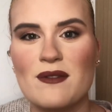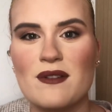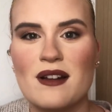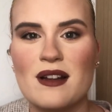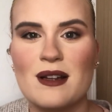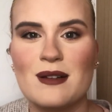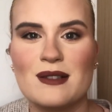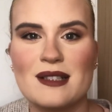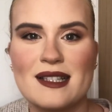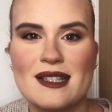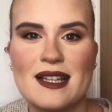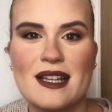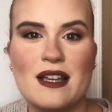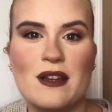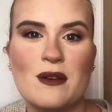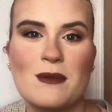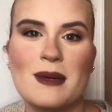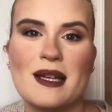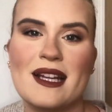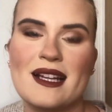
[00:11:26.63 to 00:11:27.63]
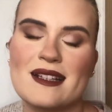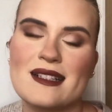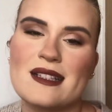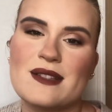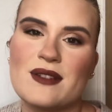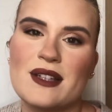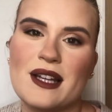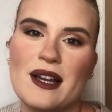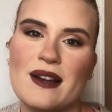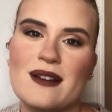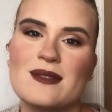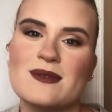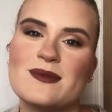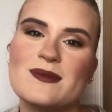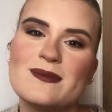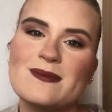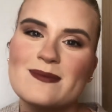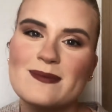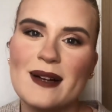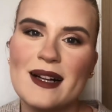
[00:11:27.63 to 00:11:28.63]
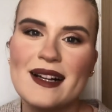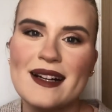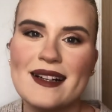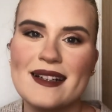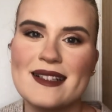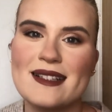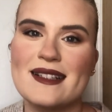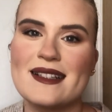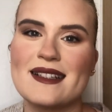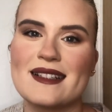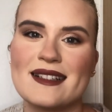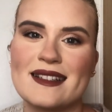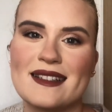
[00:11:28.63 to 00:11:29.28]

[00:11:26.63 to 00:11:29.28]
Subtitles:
and I will see you in my next video. Bye guys.